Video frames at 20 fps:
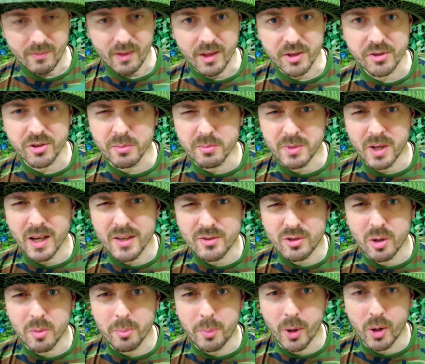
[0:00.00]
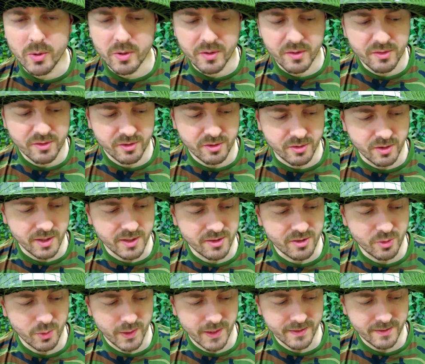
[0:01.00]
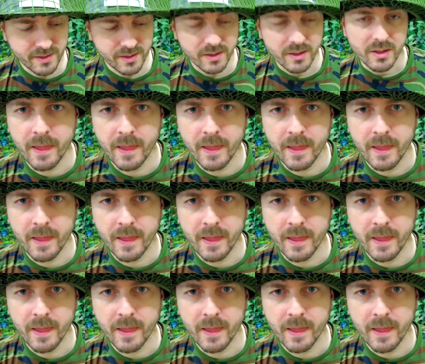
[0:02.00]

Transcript: Some nice components into it.